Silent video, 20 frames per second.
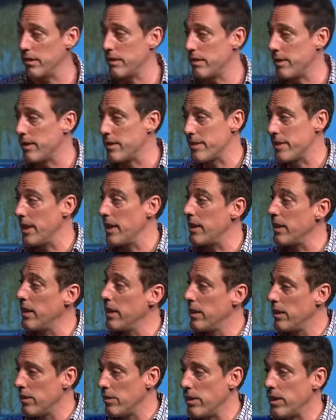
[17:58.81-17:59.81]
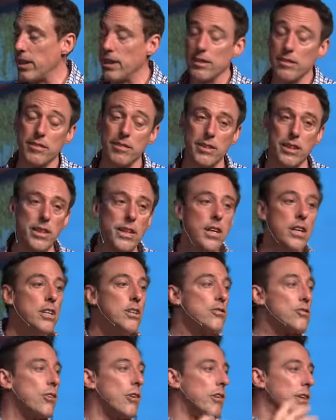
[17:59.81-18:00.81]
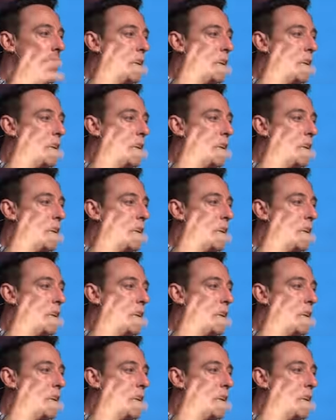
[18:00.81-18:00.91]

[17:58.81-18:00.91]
That's it. You can't see. So